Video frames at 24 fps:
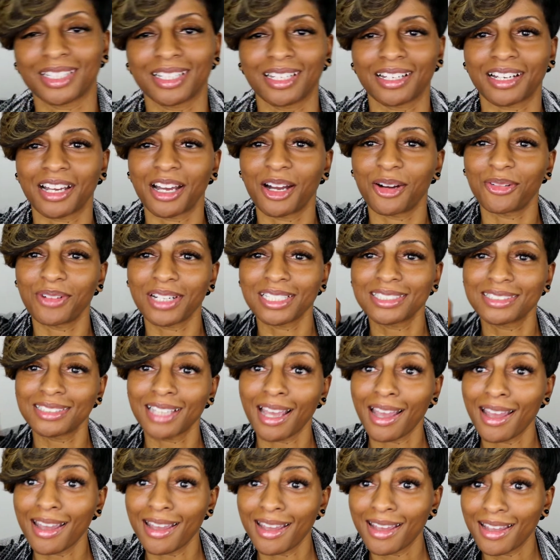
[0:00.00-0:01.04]
Like I always
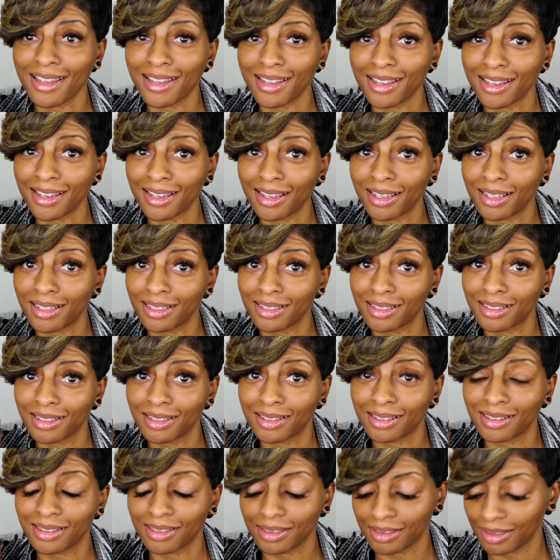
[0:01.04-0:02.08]
say.
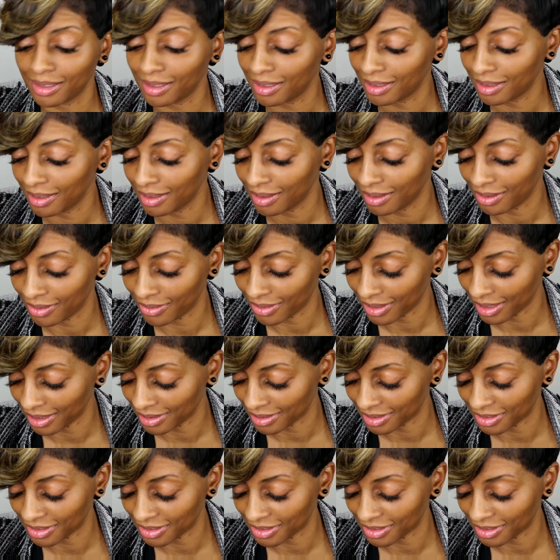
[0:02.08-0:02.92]
Okay,